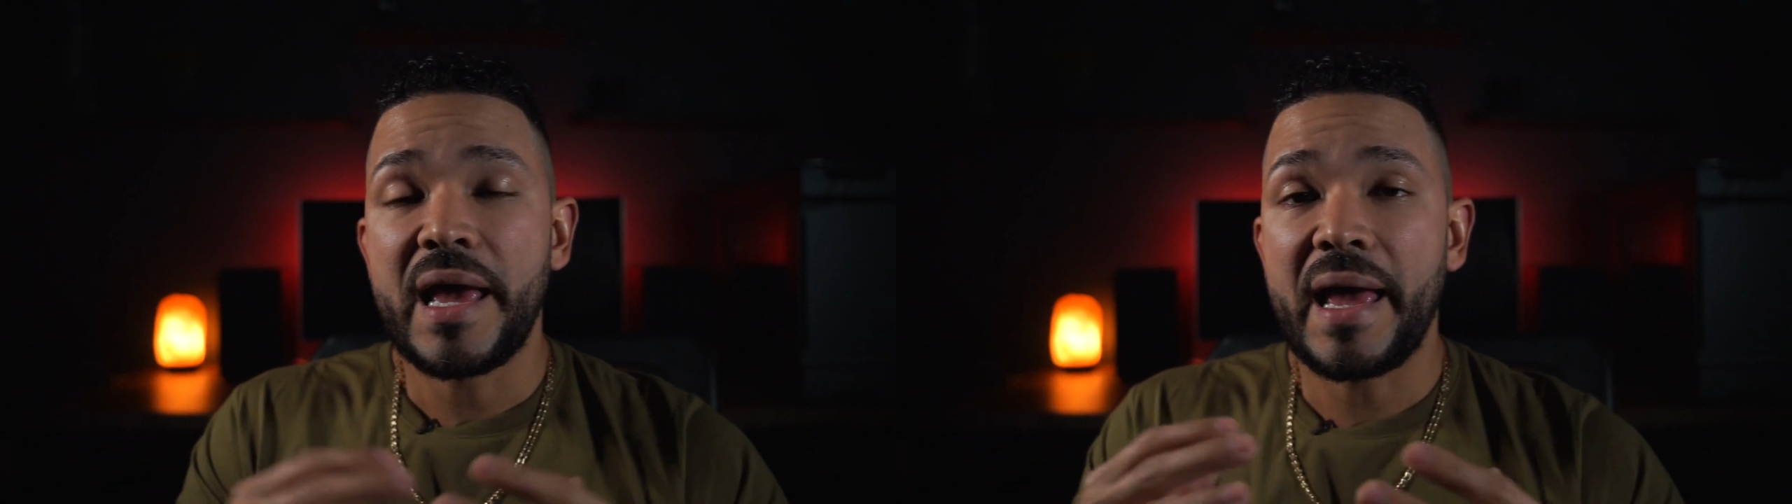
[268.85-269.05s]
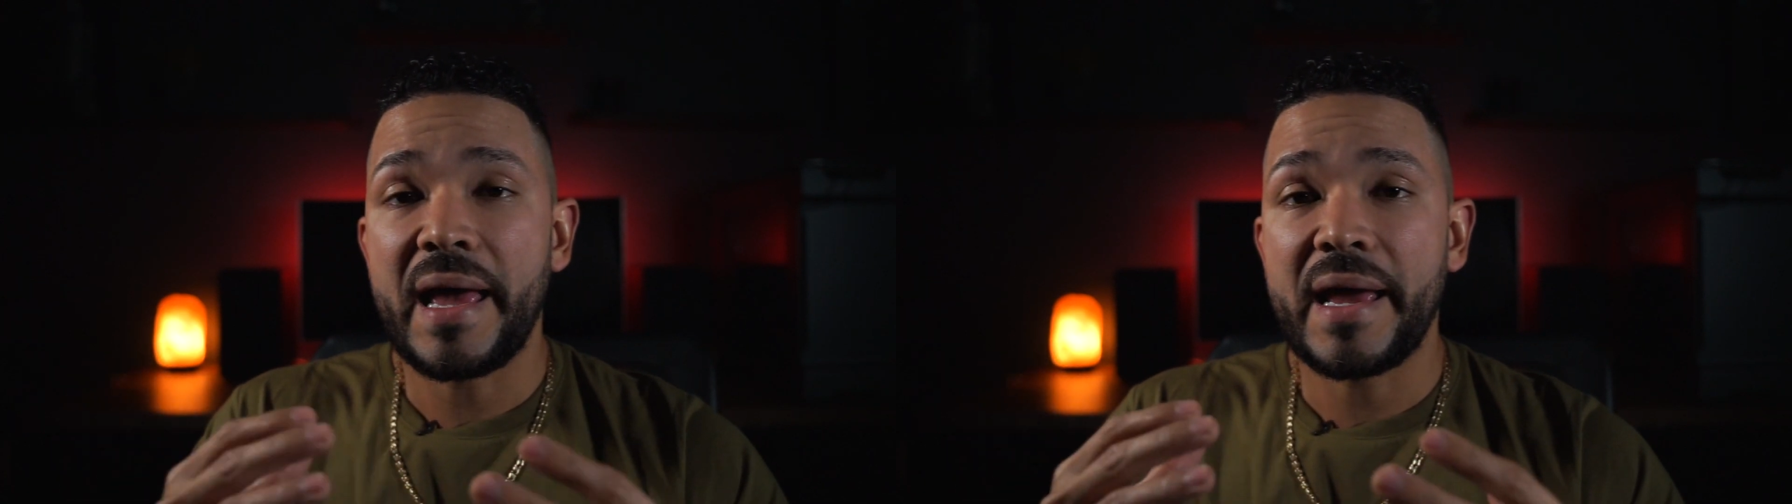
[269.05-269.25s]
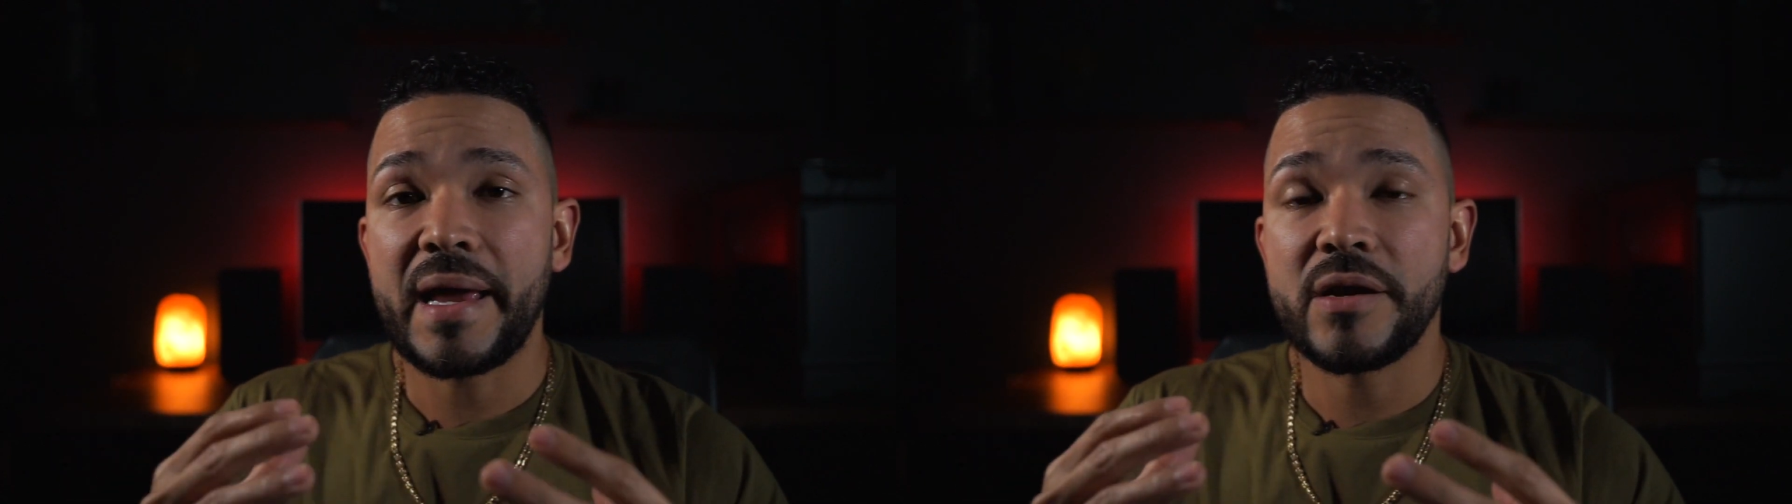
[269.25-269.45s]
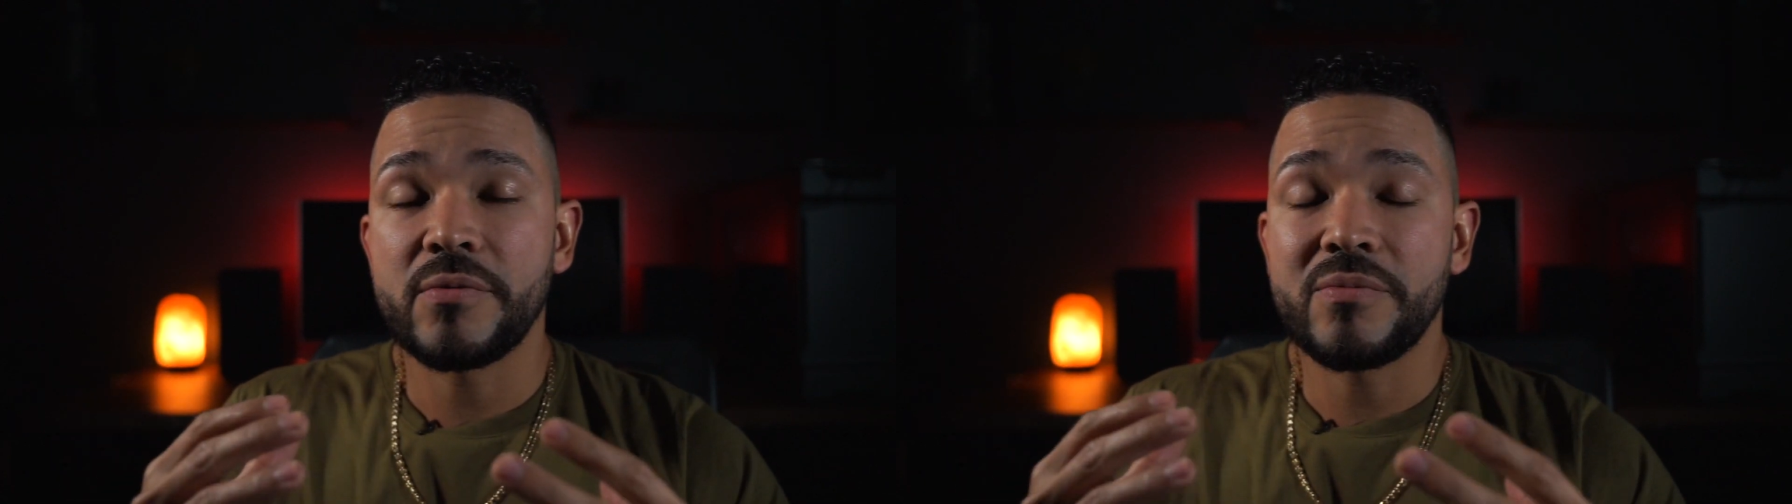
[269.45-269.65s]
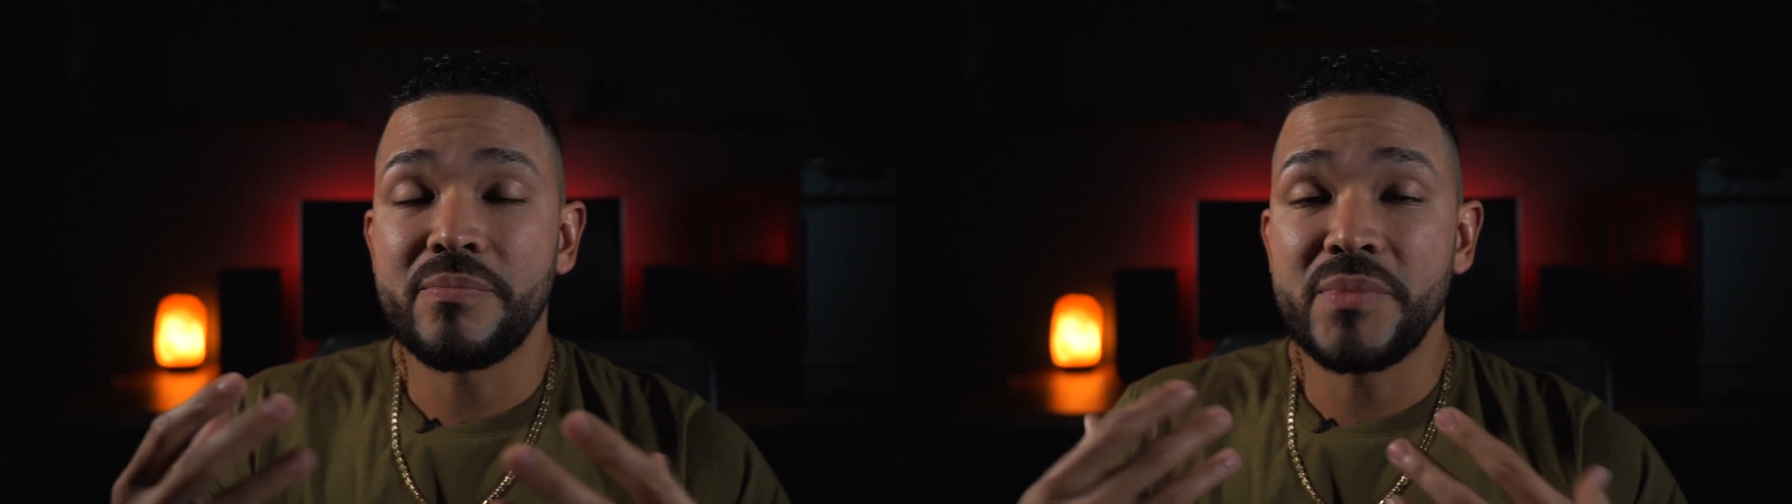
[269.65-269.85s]
And
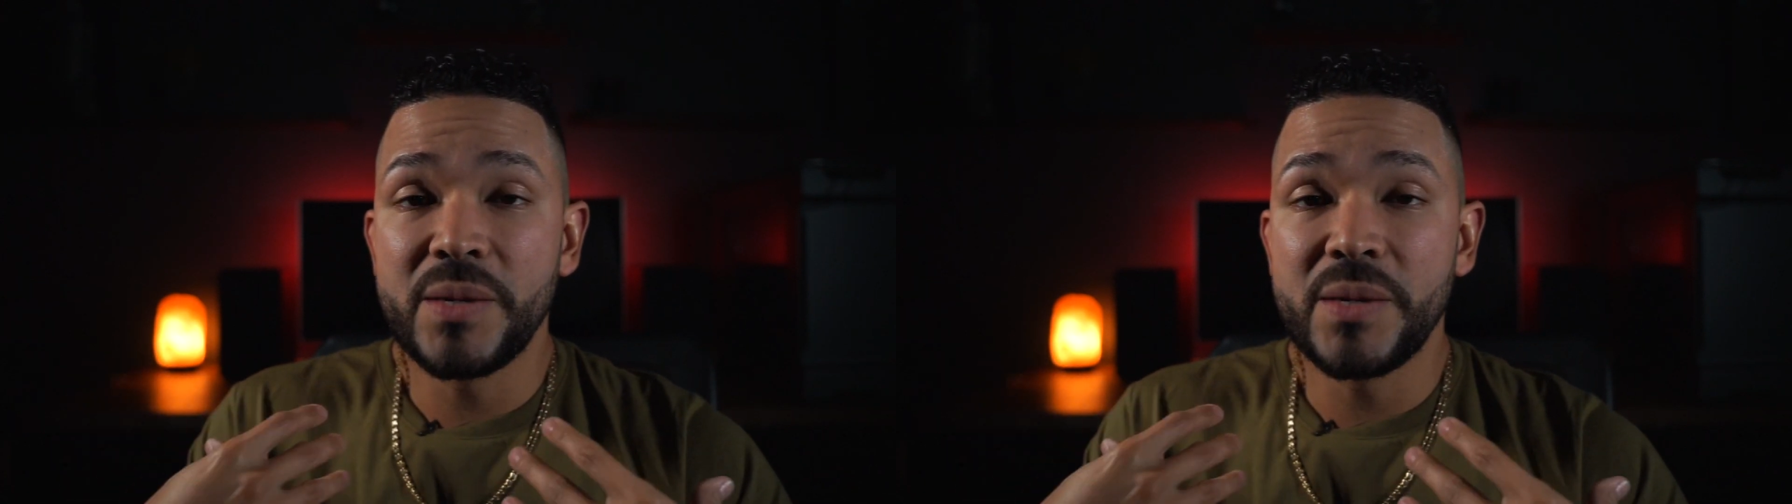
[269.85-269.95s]
me